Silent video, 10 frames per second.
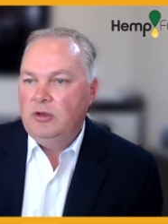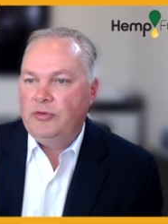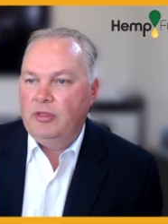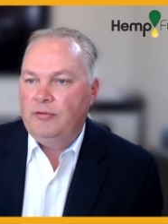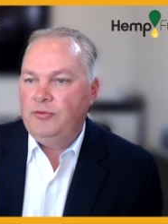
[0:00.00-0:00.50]

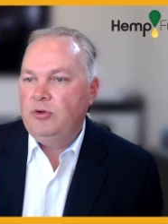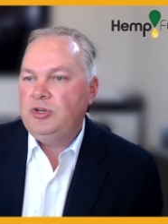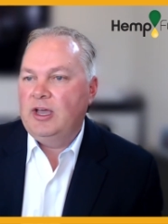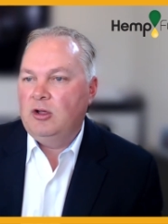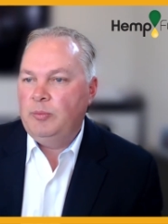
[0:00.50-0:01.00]
So the food
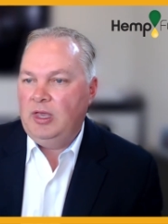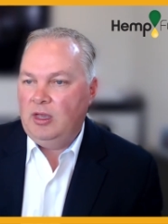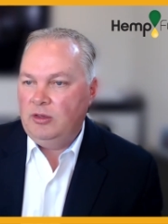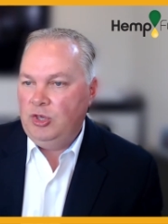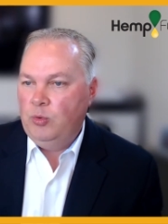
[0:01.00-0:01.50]
channel
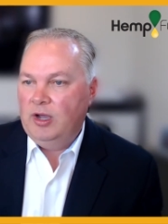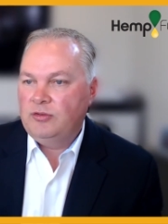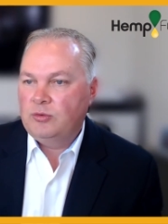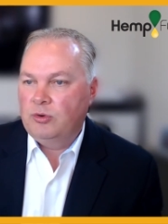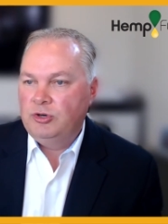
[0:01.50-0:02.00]
being
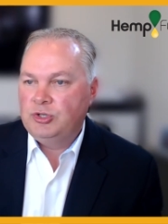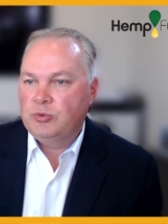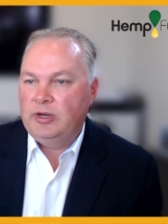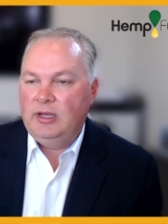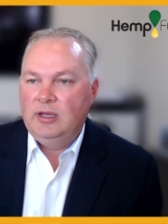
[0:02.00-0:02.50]
U.S.
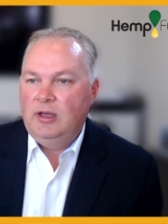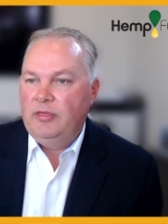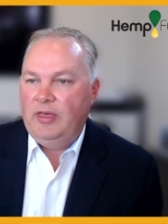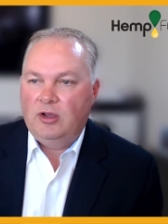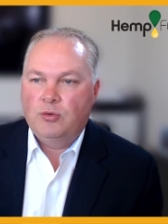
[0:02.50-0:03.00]
grocery,
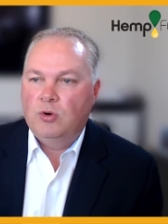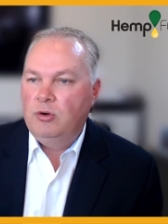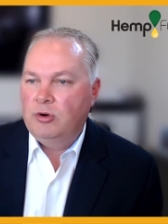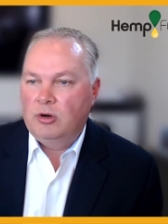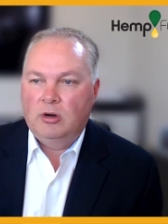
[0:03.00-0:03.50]
then
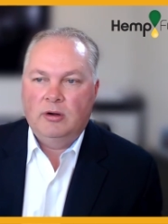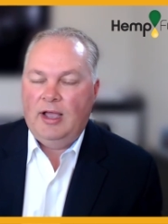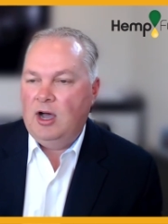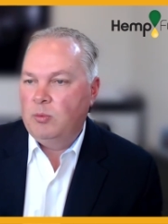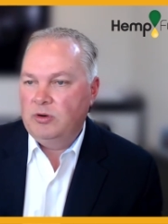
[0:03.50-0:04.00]
Kroger,
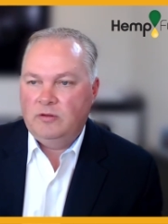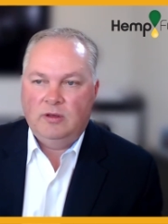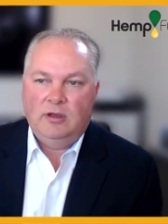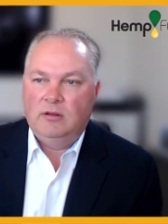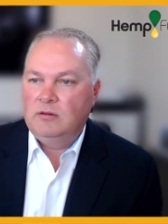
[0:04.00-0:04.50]

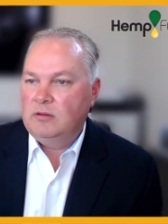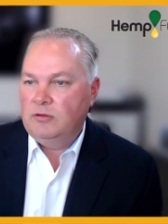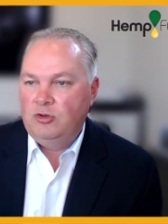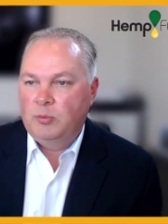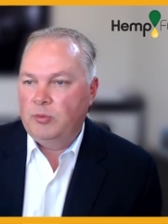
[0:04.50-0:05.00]
Albertsons, the
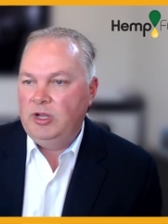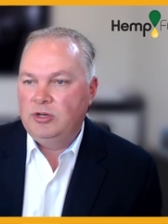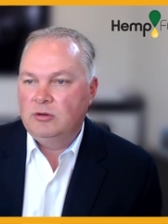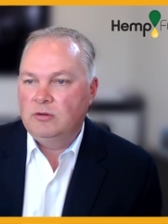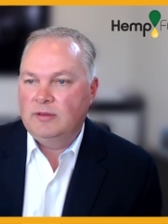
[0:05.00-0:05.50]
super
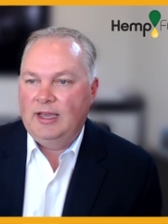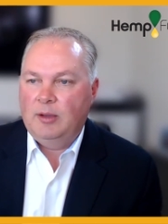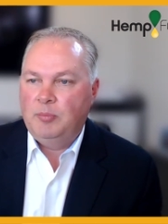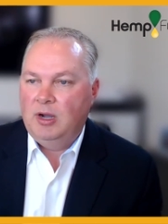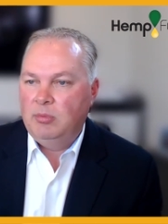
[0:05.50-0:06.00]
regionals like
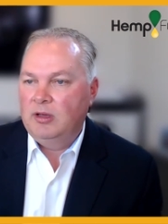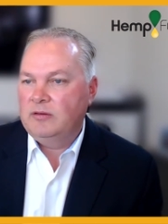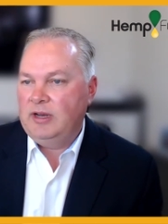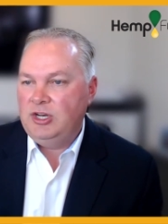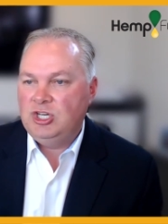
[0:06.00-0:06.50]
a
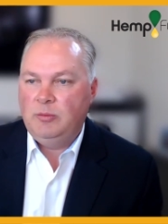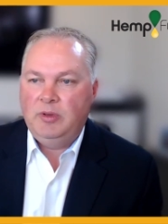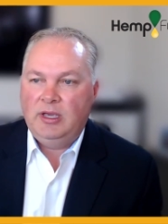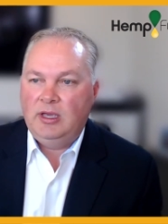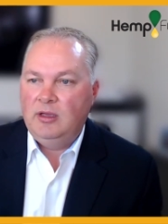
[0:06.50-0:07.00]
Publix and
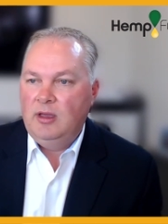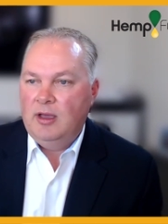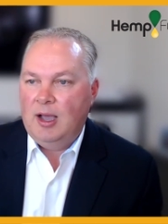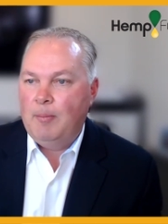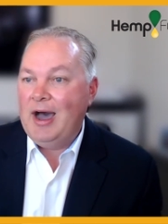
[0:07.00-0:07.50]
HEB,
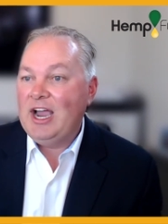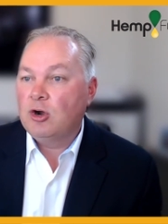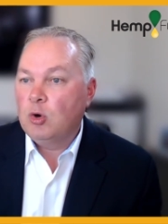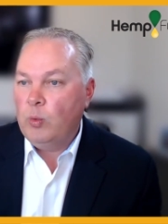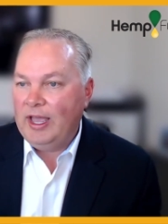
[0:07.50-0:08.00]
a
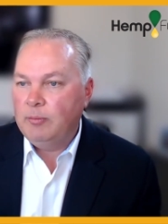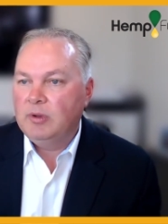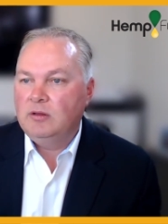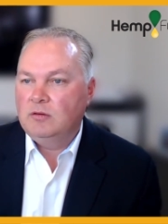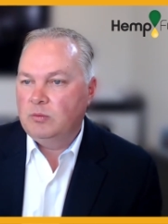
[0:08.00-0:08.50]
Meyer, a
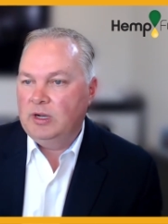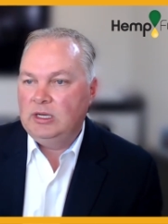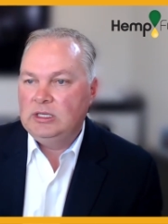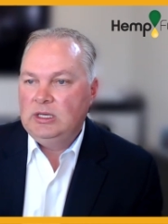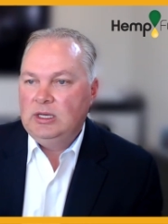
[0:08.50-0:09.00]
Wegmans,
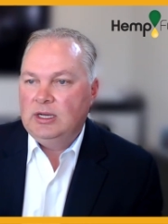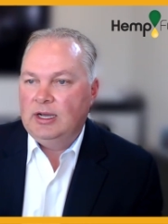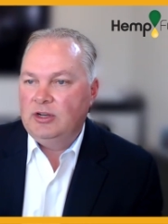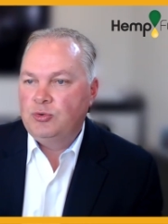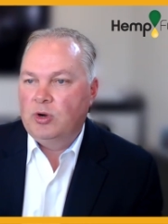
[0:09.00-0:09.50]
right?
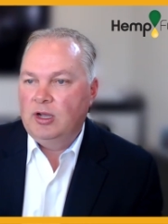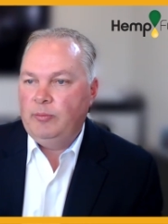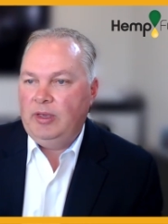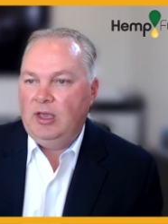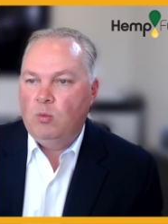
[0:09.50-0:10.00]
uh,
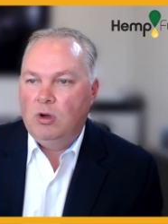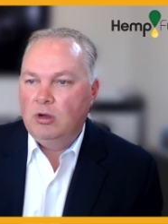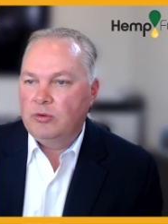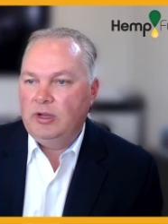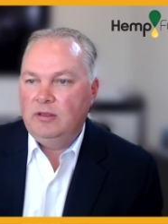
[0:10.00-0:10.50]
drug being
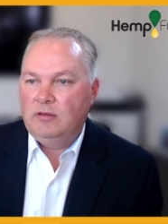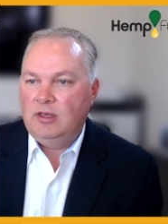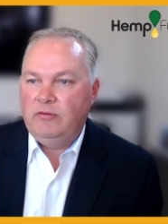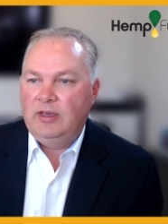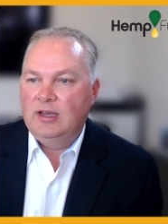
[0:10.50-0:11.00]
Walgreens,
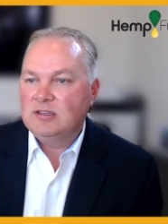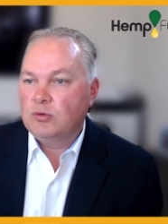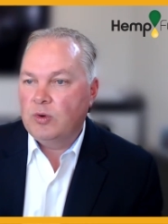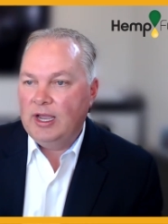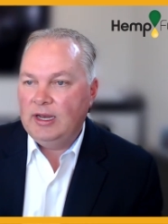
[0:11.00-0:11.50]
CVS,
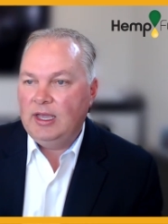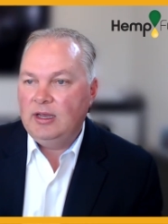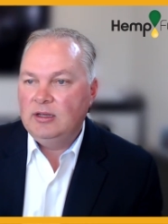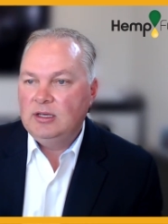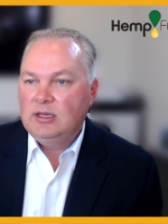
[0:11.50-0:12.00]
and Rite
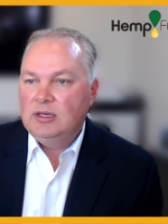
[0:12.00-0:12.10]
Aid,